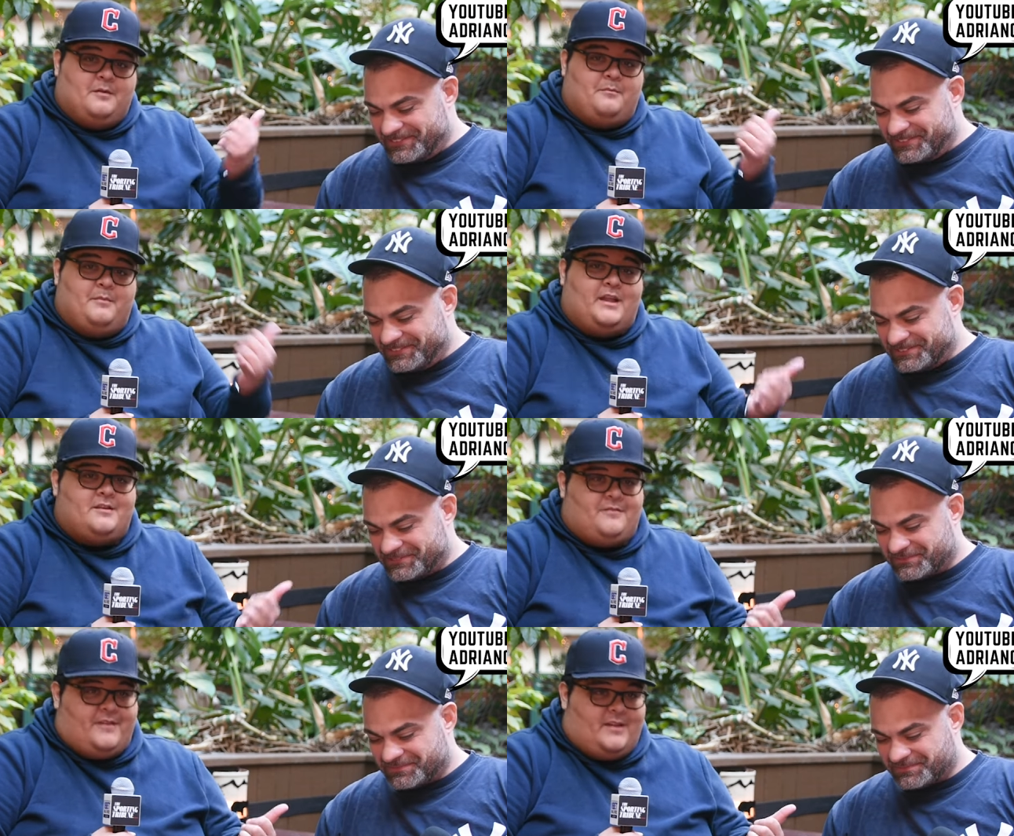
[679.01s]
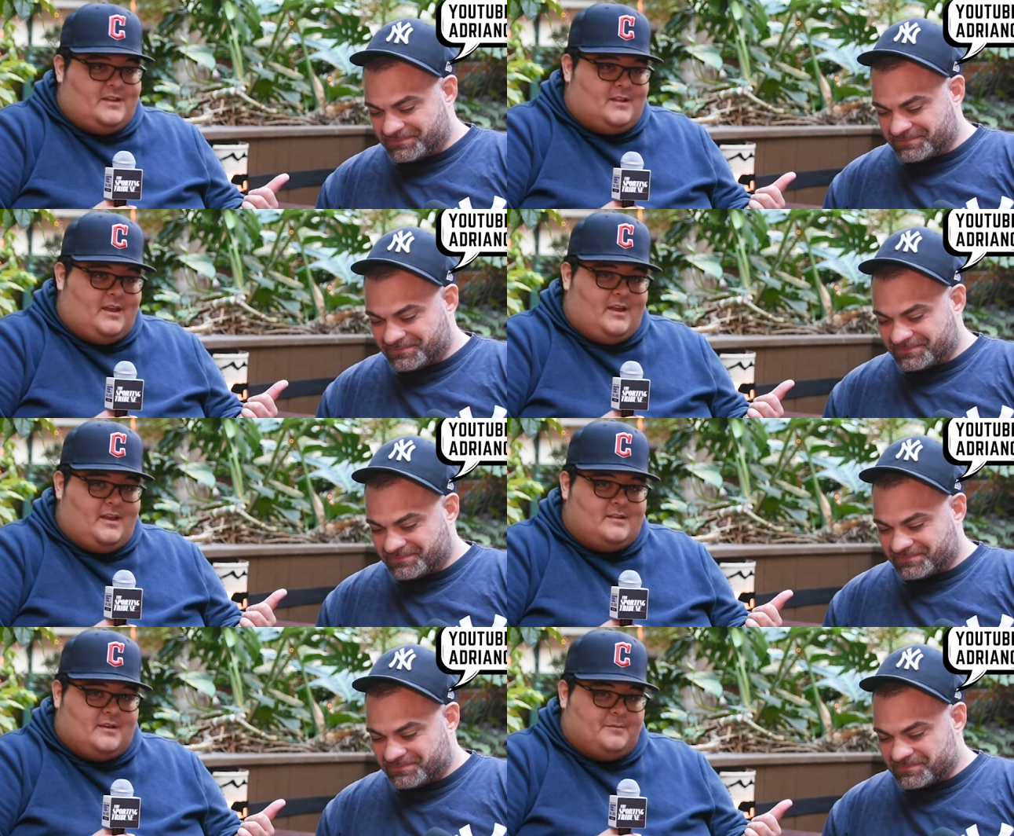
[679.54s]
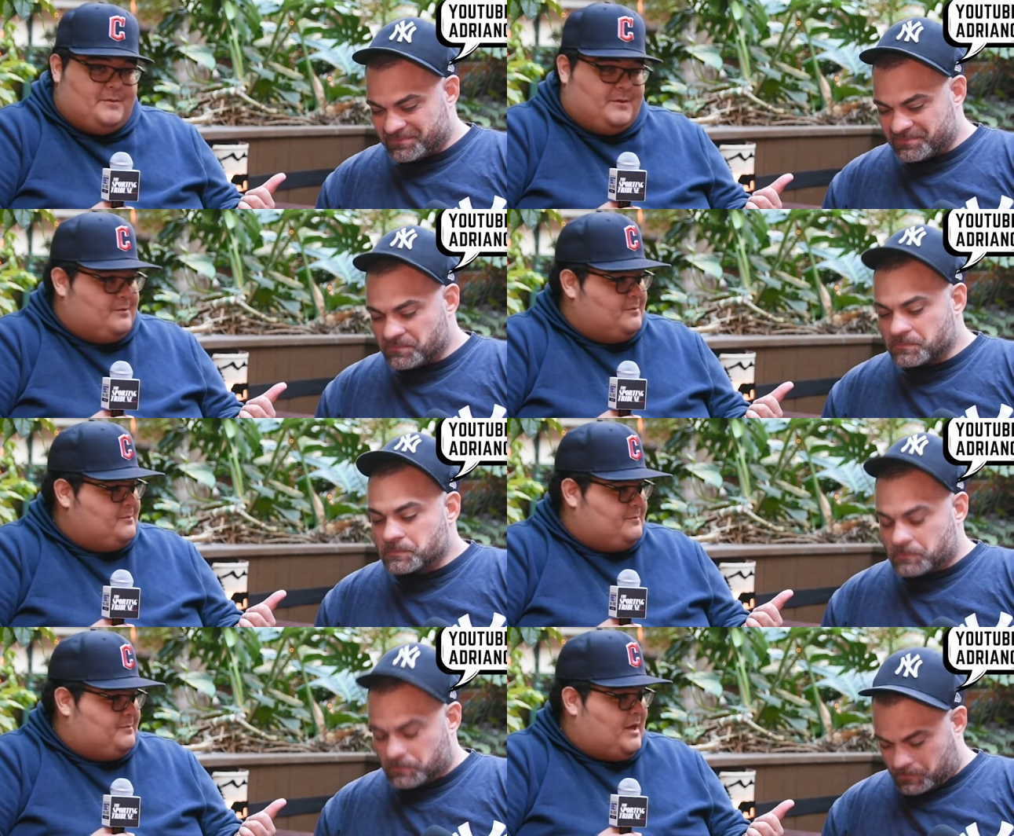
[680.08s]
Speaker 1: Main event at
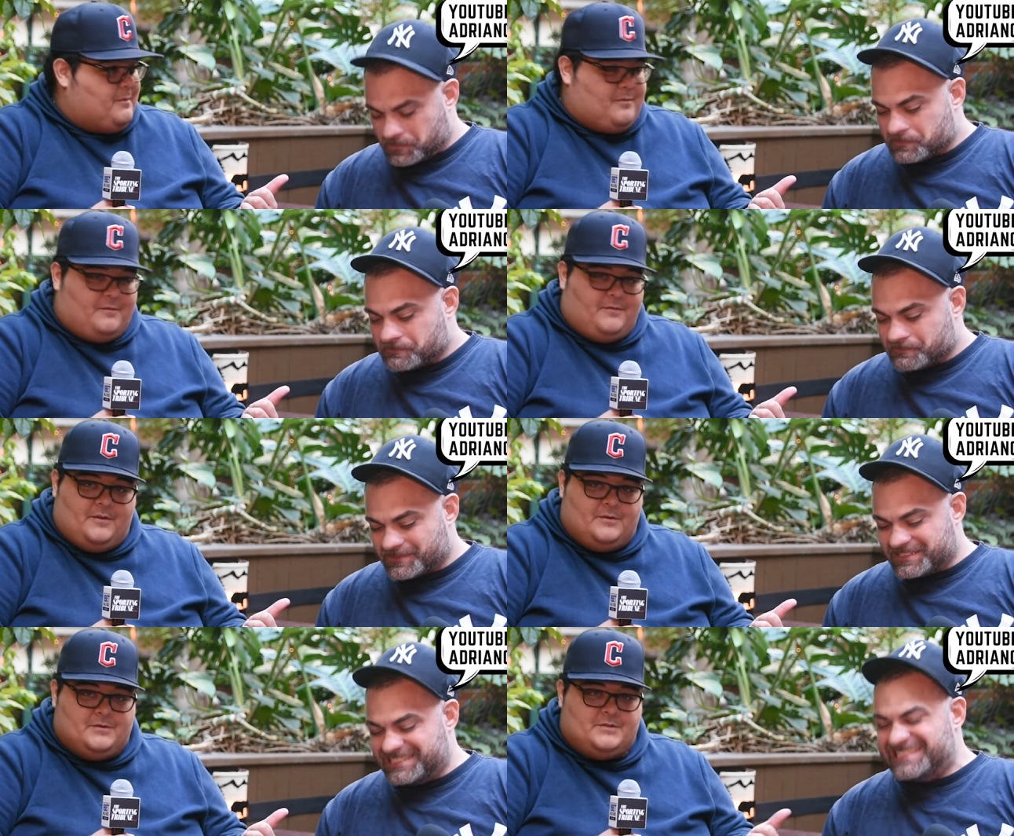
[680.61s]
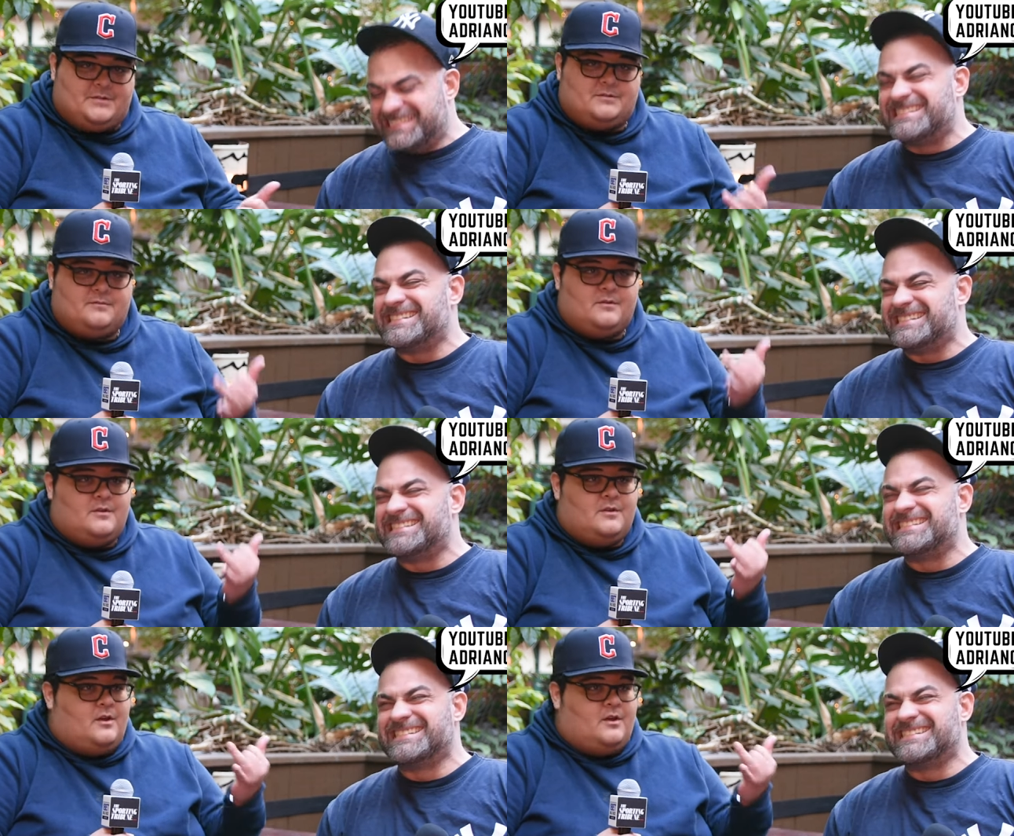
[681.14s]
AEW pay per views,